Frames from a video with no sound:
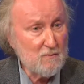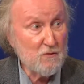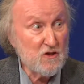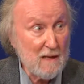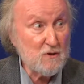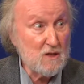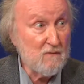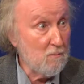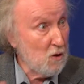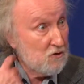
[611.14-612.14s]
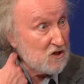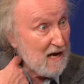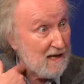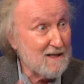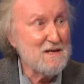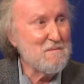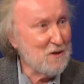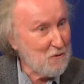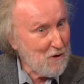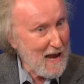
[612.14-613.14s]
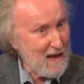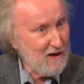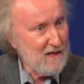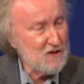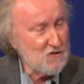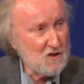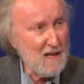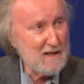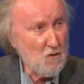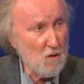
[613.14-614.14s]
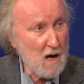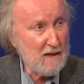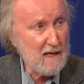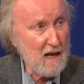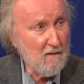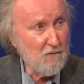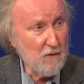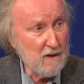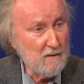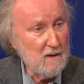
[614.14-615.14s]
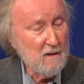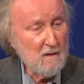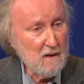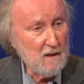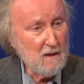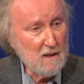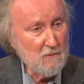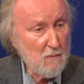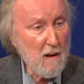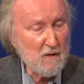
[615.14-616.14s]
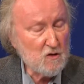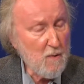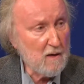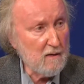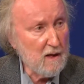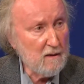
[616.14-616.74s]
perception of a blue state, but the reality is there's a lot going on in California. Republicans are part of that.